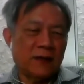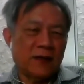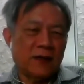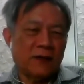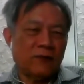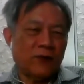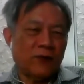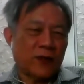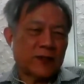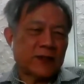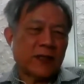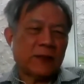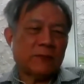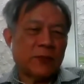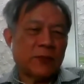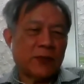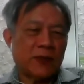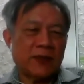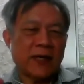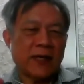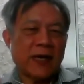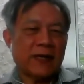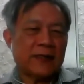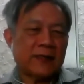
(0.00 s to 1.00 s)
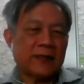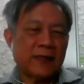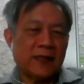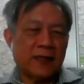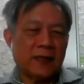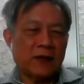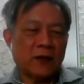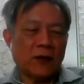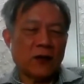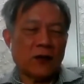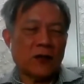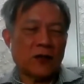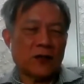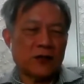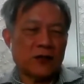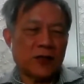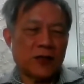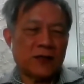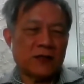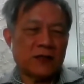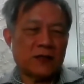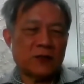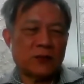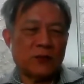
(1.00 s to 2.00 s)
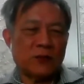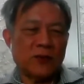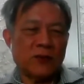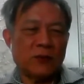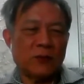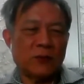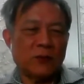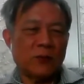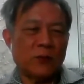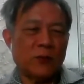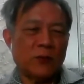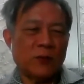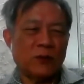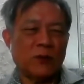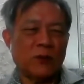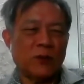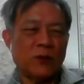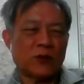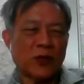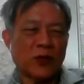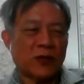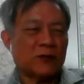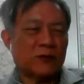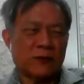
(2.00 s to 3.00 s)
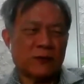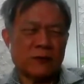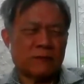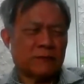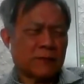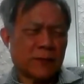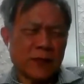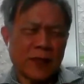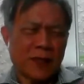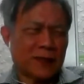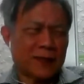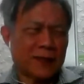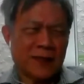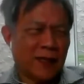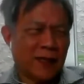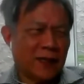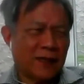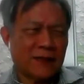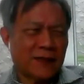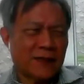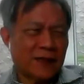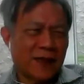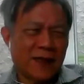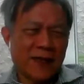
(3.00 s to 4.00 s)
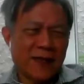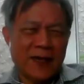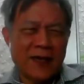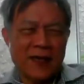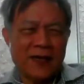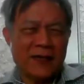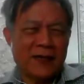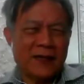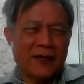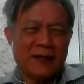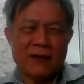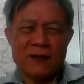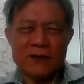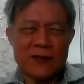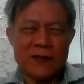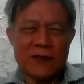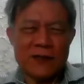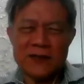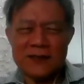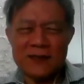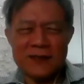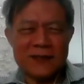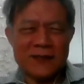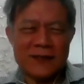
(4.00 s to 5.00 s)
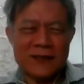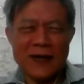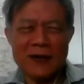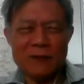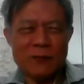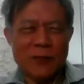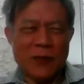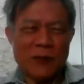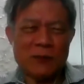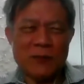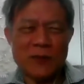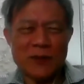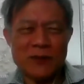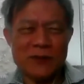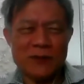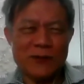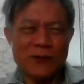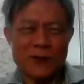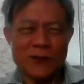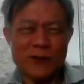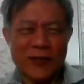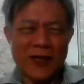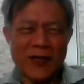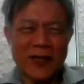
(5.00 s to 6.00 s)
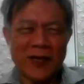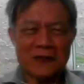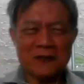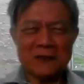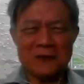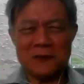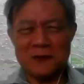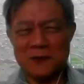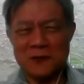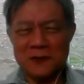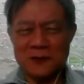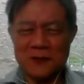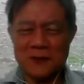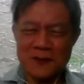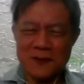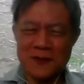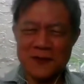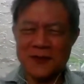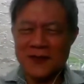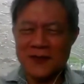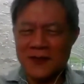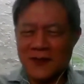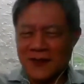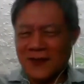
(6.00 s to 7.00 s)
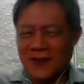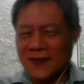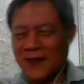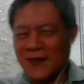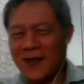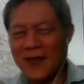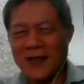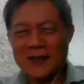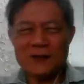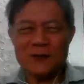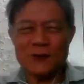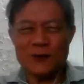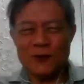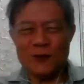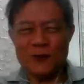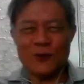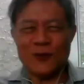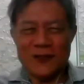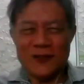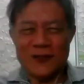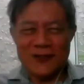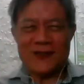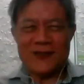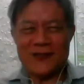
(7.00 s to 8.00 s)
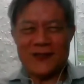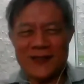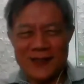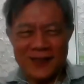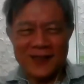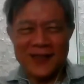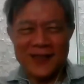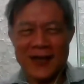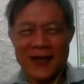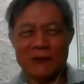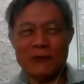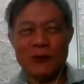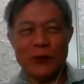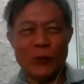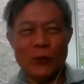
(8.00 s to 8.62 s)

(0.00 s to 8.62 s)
for example, in IT College East, we're trying to say, hey, all these young people, they like to carry